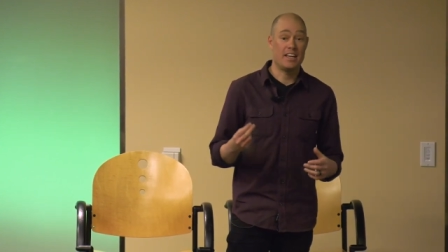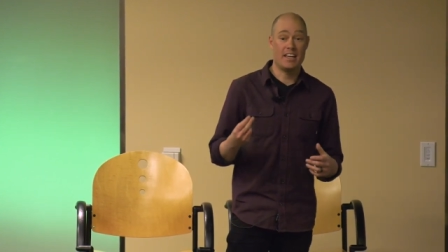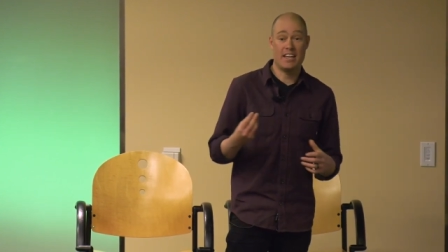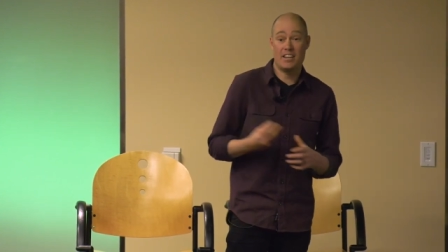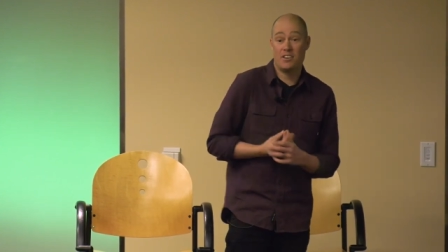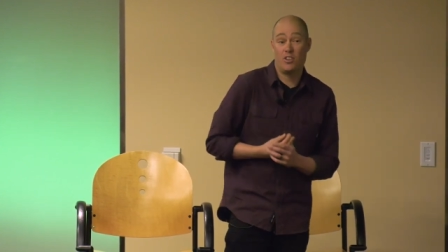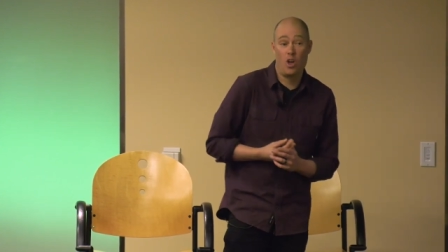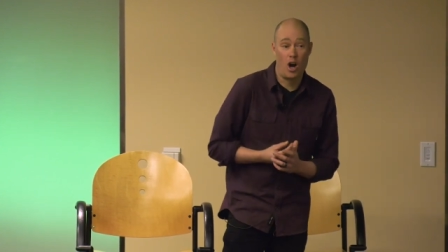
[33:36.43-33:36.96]

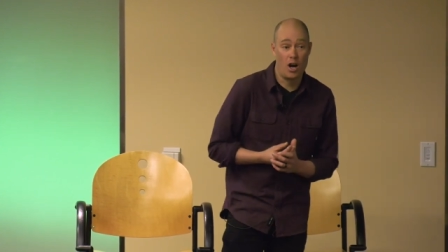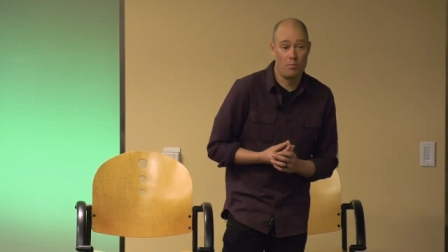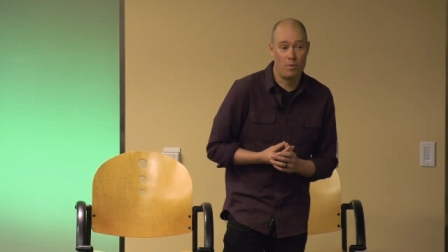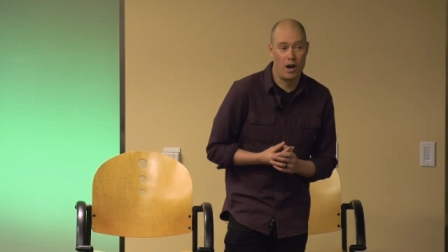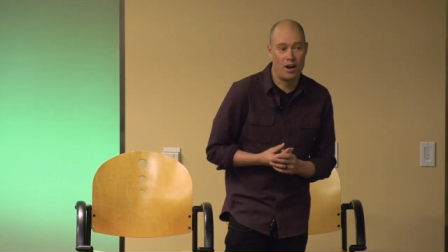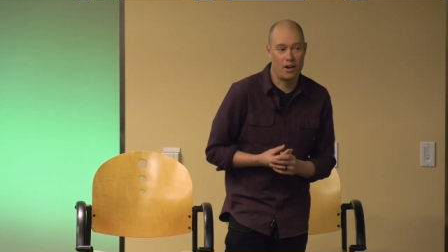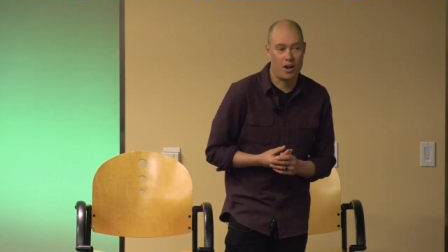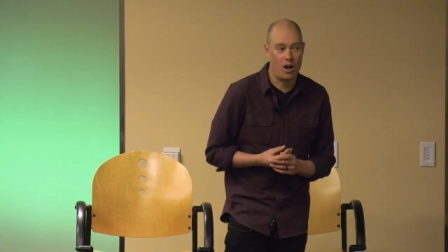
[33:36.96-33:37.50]
in
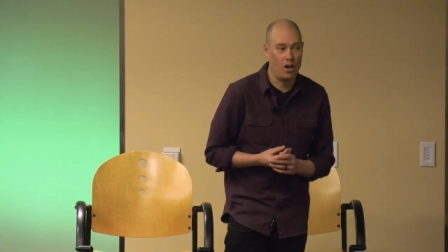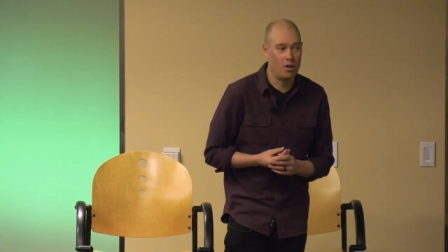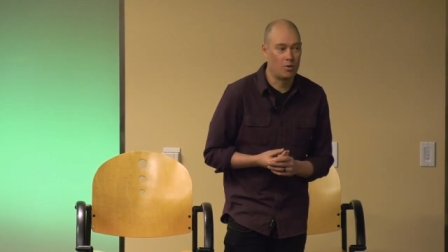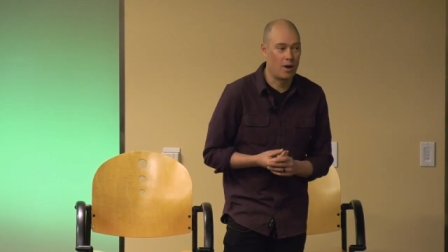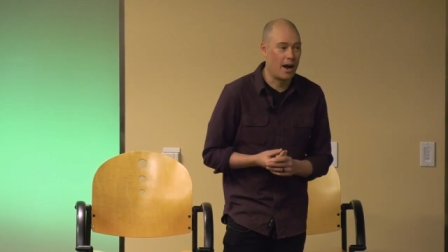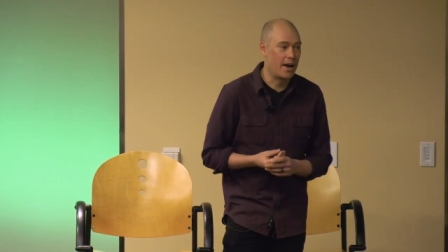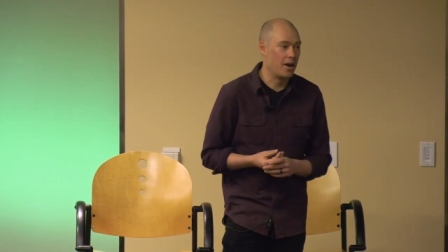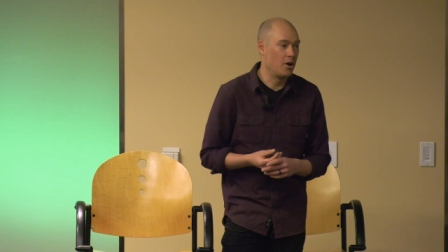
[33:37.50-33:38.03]
Longmont,
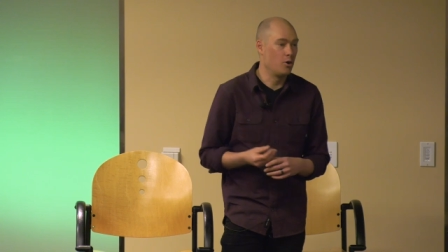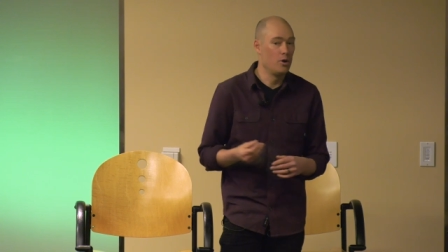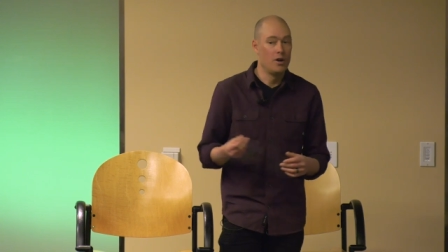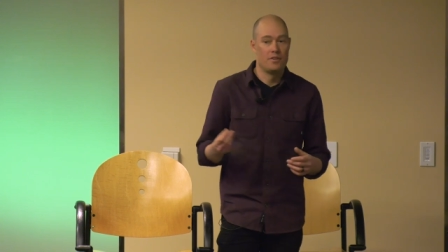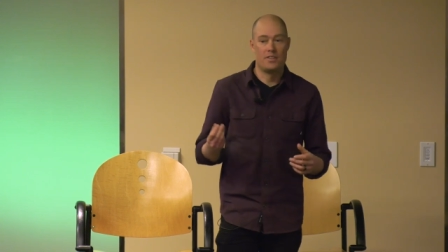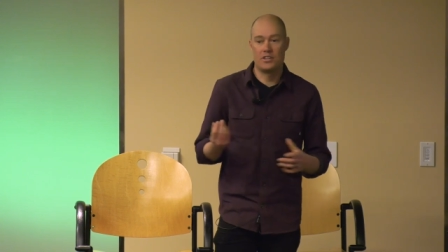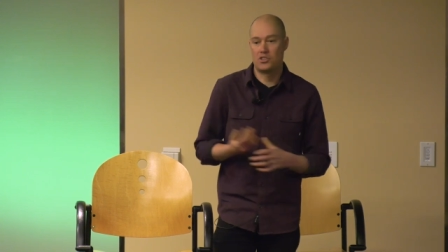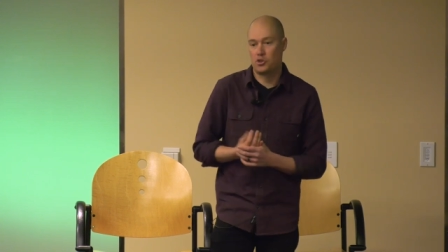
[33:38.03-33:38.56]
Colorado
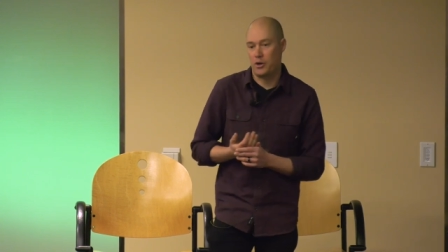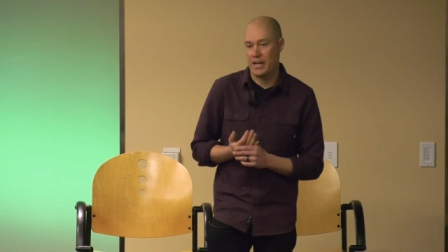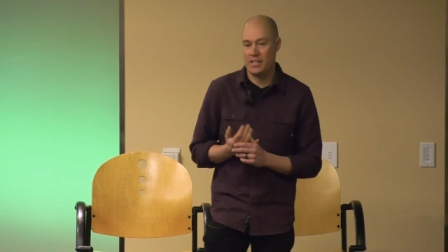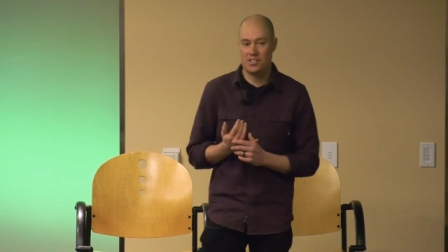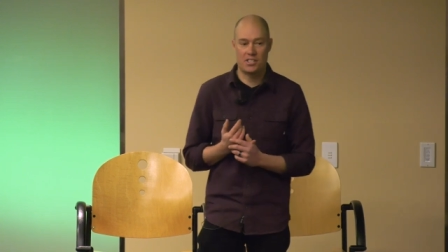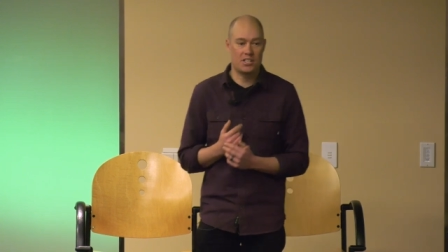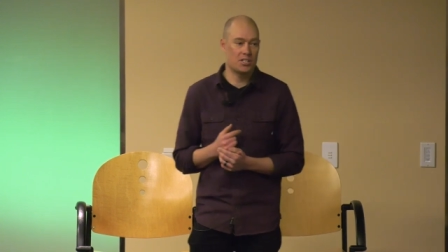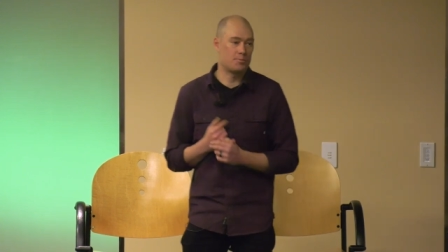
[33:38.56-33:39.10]
that
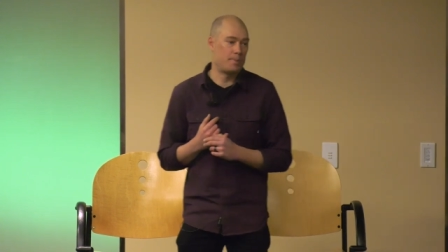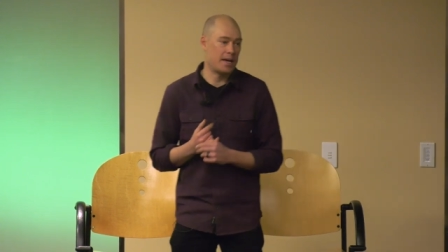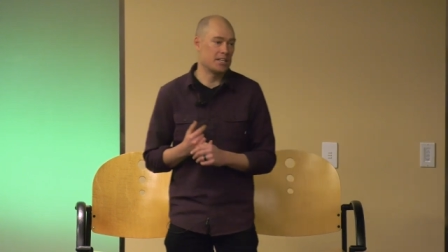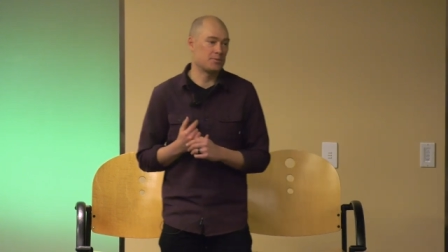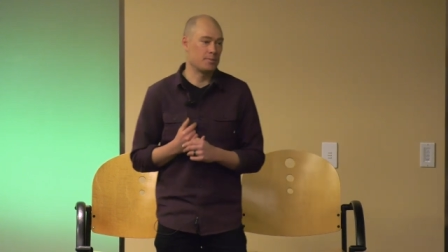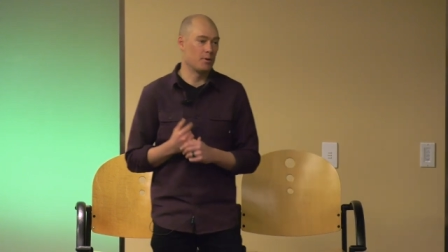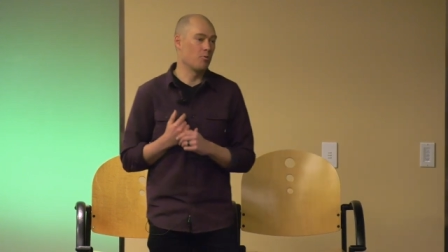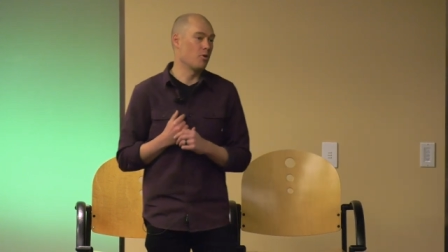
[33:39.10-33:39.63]
trains in his
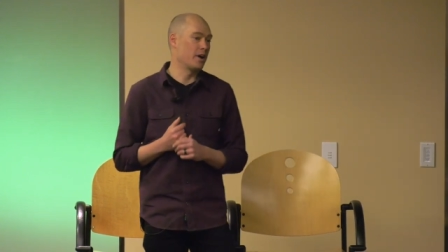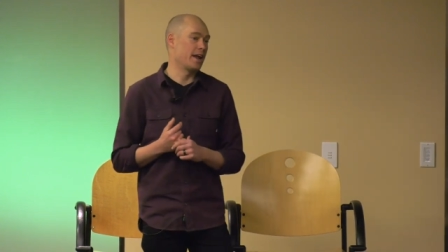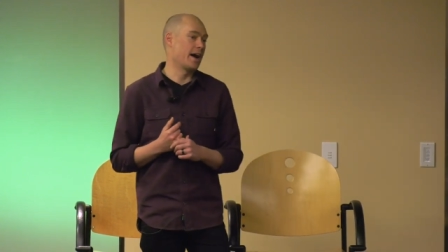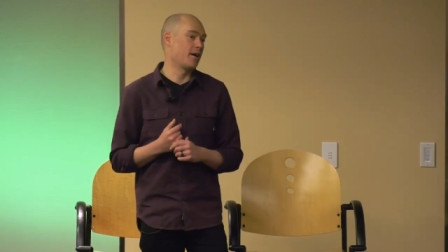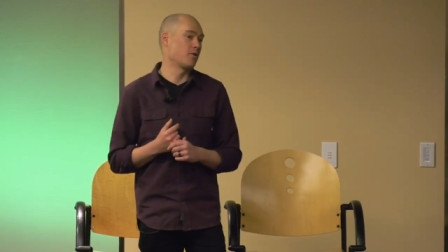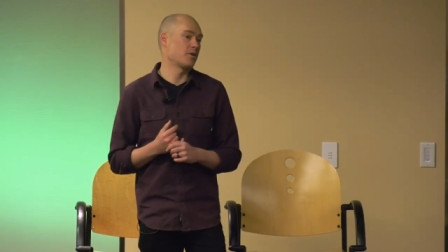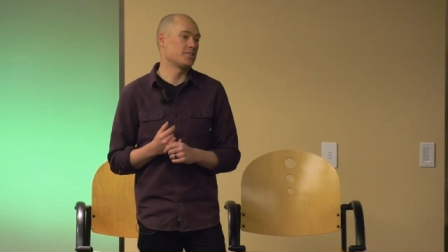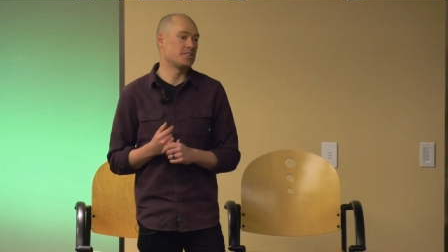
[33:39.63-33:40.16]
basement 1
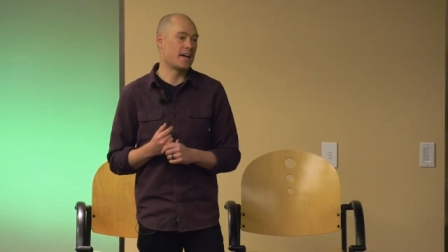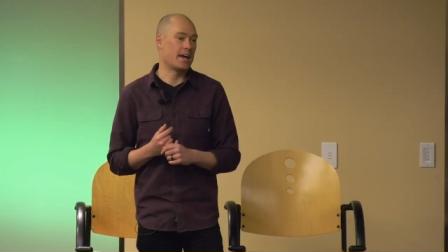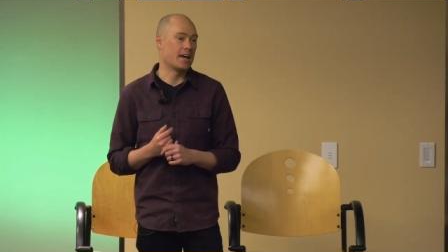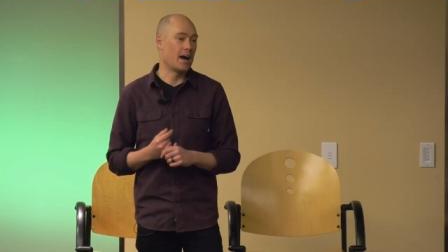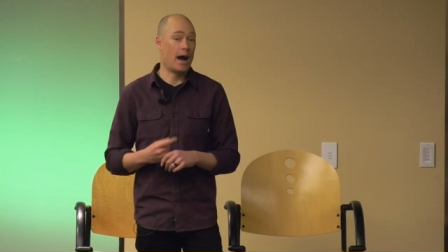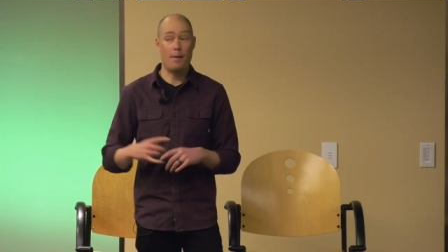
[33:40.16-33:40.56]
hour a day.